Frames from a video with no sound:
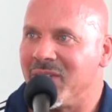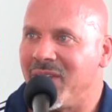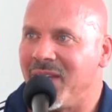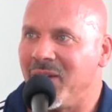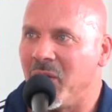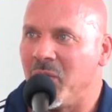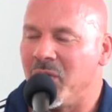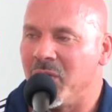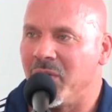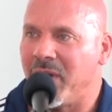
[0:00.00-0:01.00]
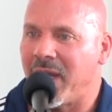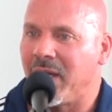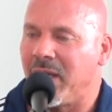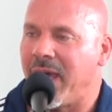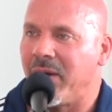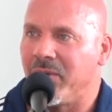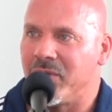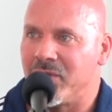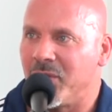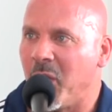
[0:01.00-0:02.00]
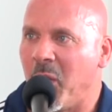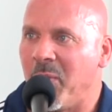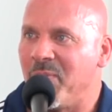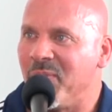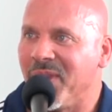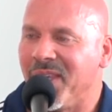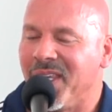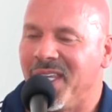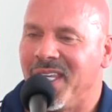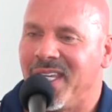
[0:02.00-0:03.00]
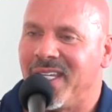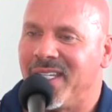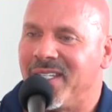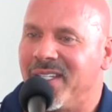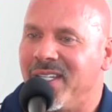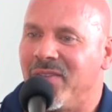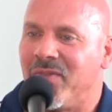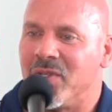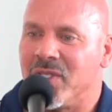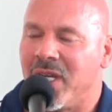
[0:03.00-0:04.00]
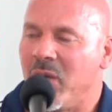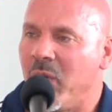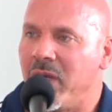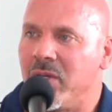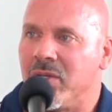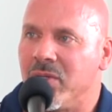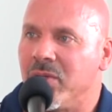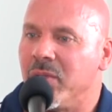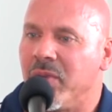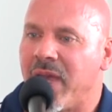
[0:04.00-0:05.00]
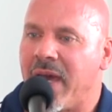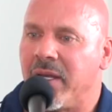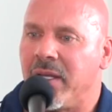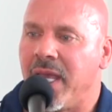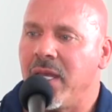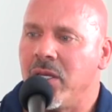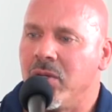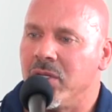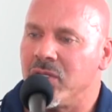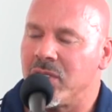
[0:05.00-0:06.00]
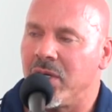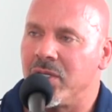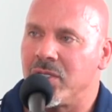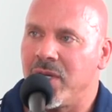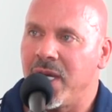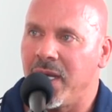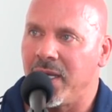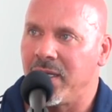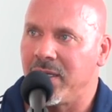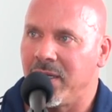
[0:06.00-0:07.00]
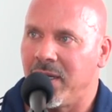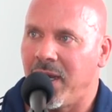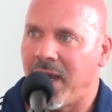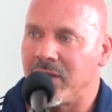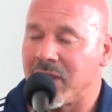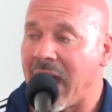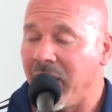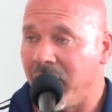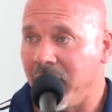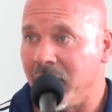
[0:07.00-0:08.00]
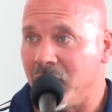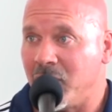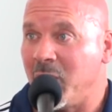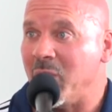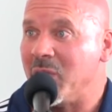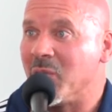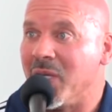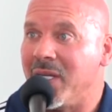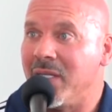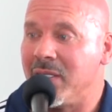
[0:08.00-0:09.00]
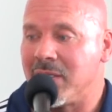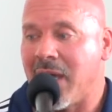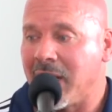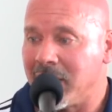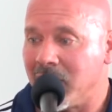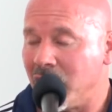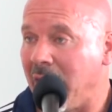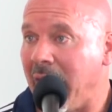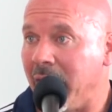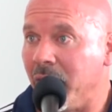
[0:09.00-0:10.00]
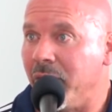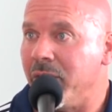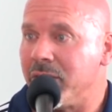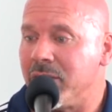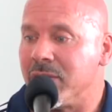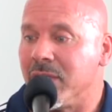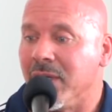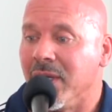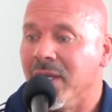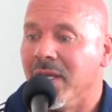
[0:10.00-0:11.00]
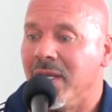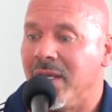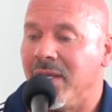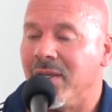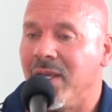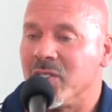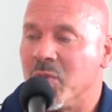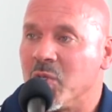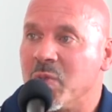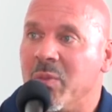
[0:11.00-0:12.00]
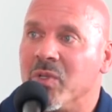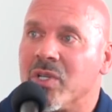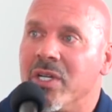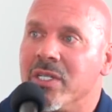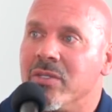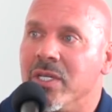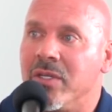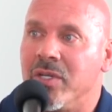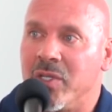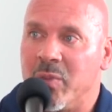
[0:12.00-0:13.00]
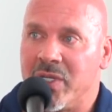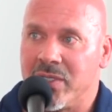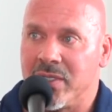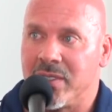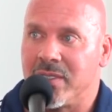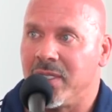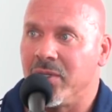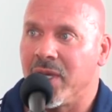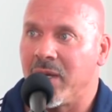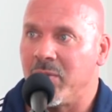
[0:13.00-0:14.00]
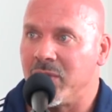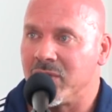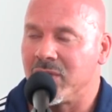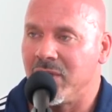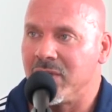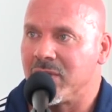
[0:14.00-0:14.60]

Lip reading: that they loan you, and that collateral is your home. If there's any way you can do it without it, then you can start treating it as I think it should be treated, and it's not as a child. And this is, as most people try to treat their businesses, they look at them as